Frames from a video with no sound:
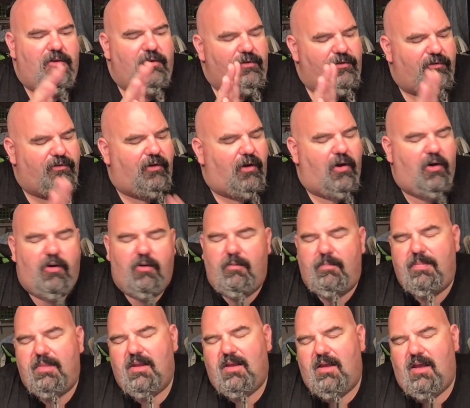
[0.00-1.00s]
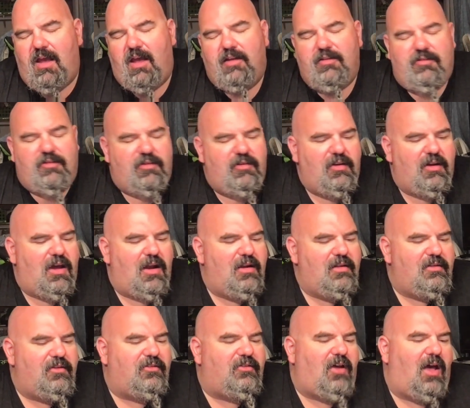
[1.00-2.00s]
So you got to
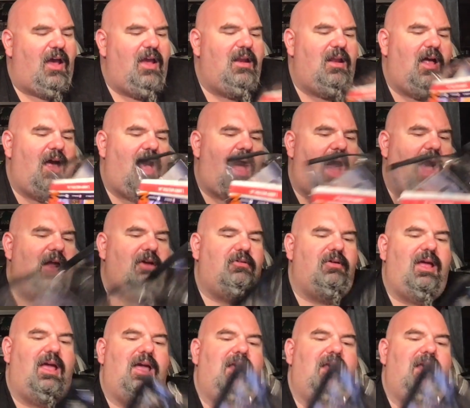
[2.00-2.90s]
decide. I don't hate